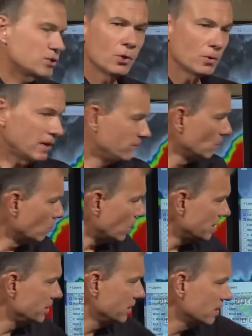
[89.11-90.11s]
So if you're
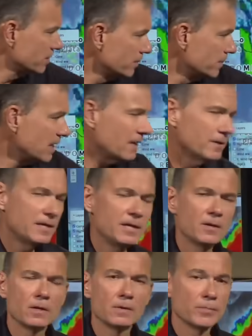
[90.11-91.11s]
watching us from down
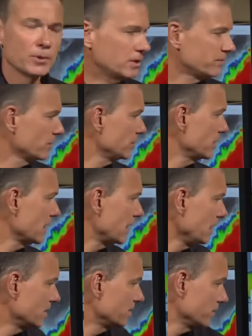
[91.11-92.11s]
here British Virgin
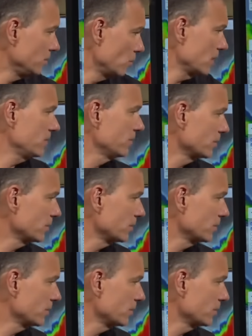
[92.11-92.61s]
Islands, U.S.